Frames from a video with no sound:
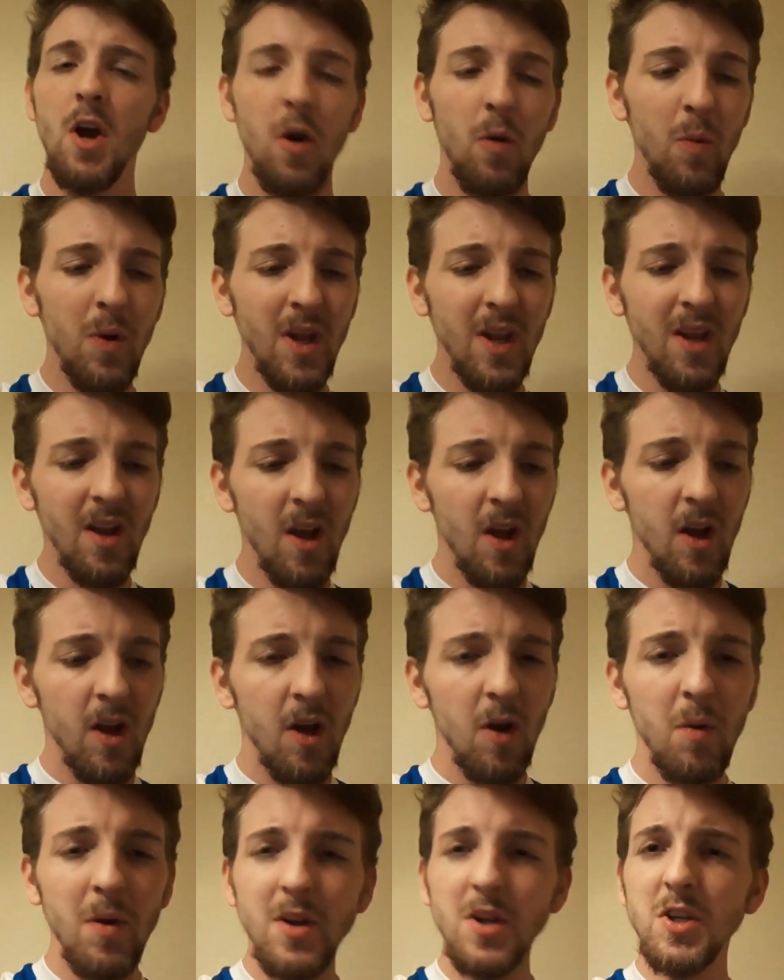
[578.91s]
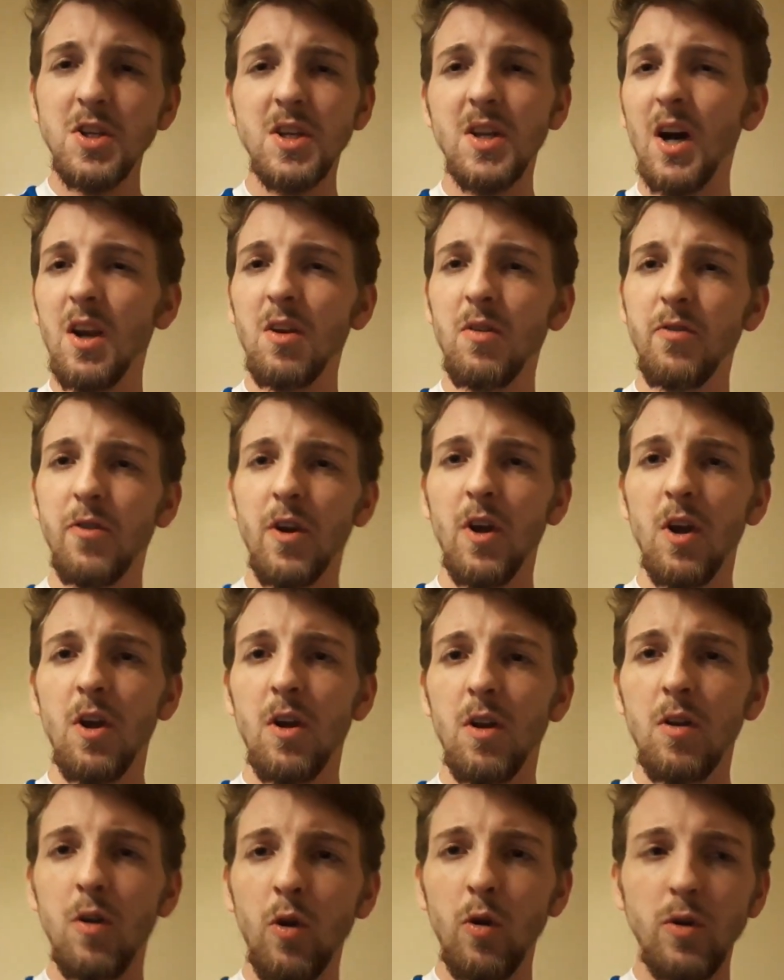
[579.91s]
We just kind of
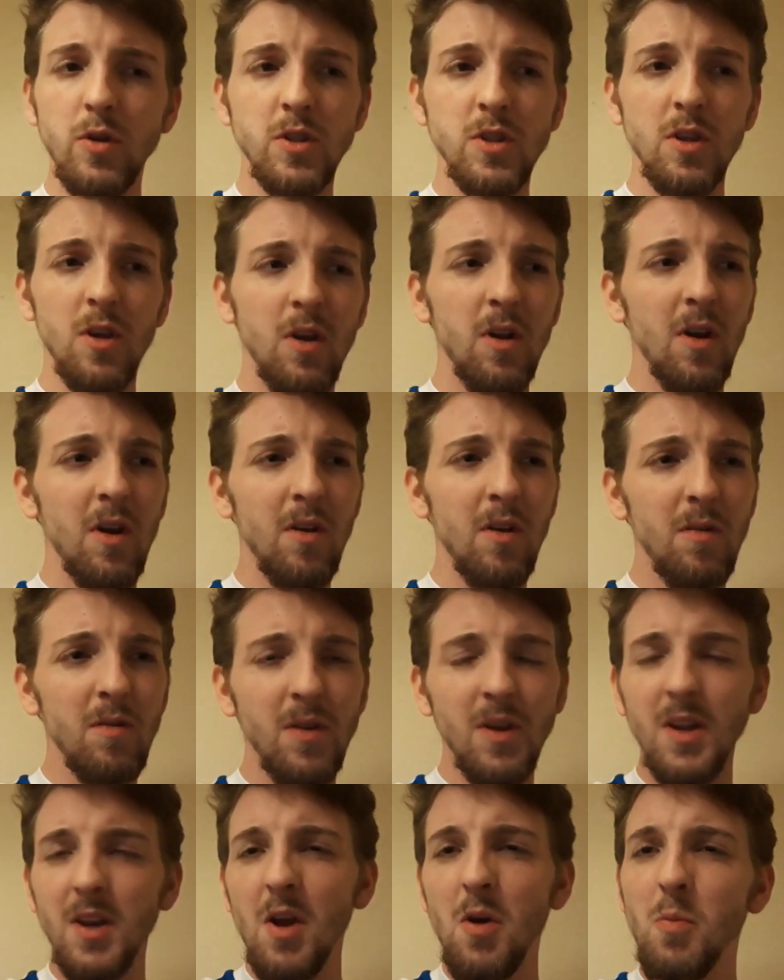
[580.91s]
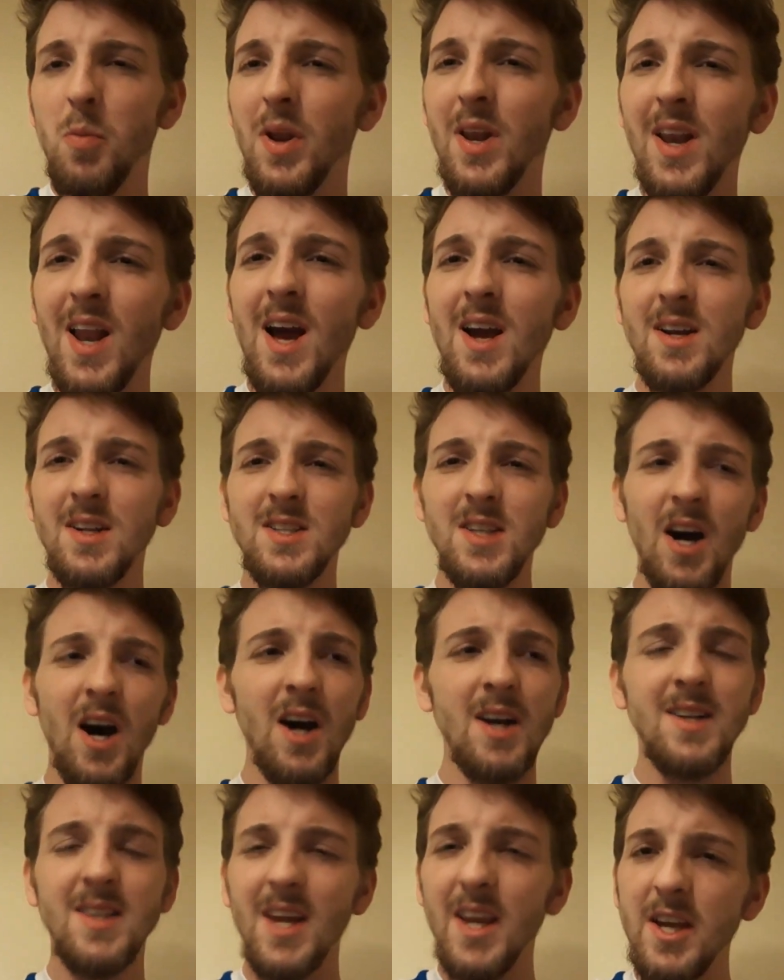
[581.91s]
looked, you know, we lacked
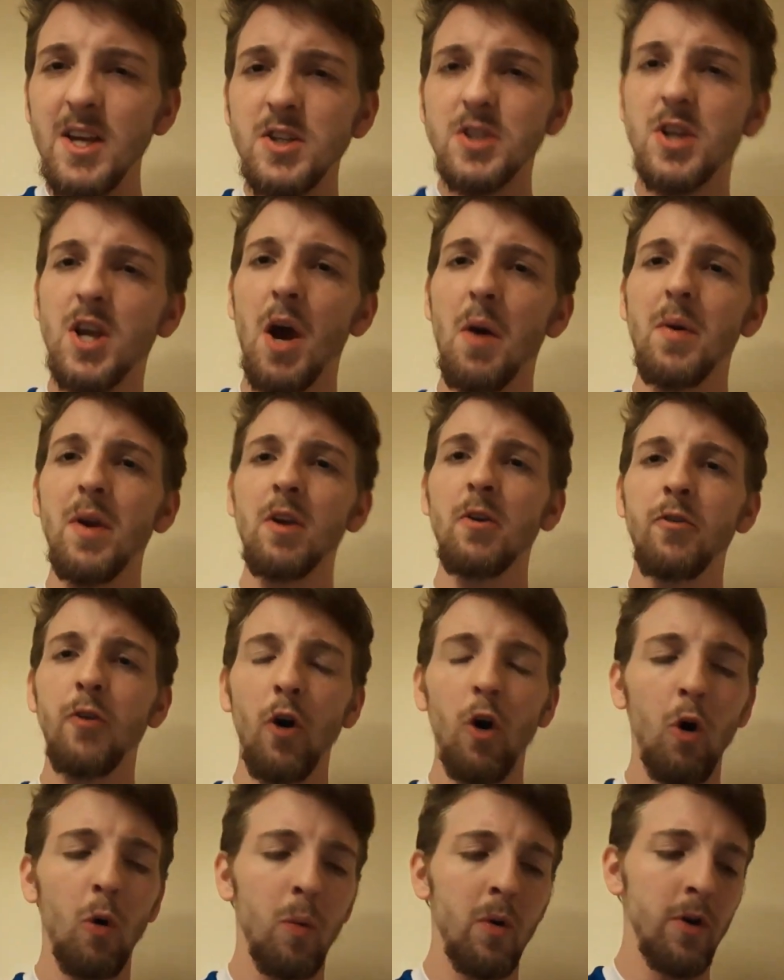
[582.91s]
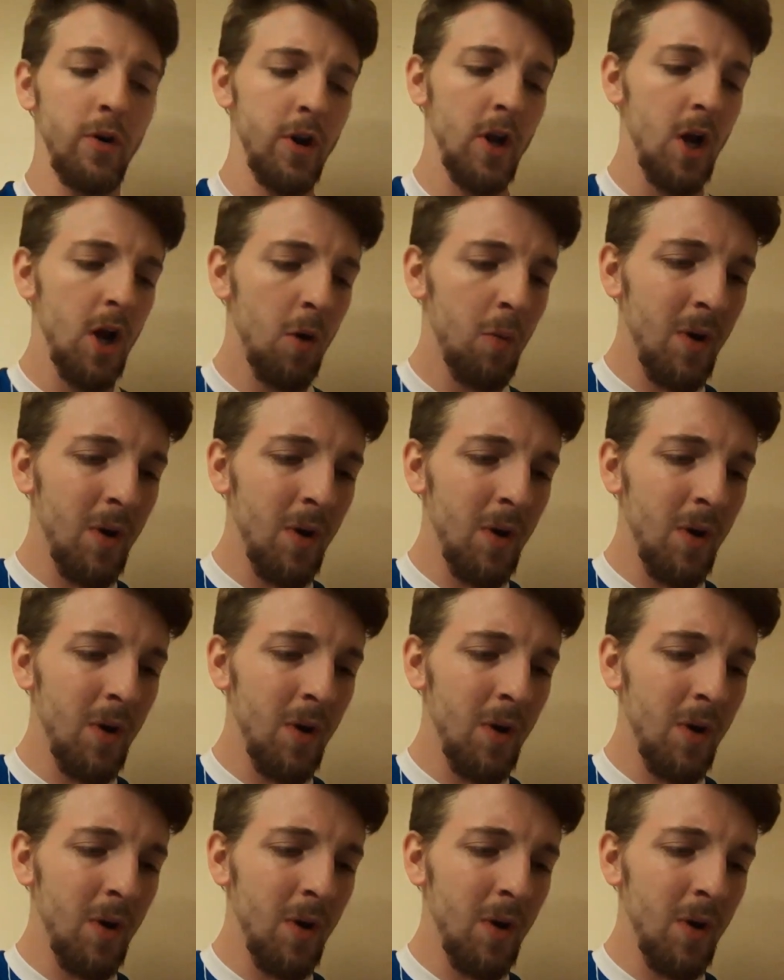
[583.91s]
ideas going forward.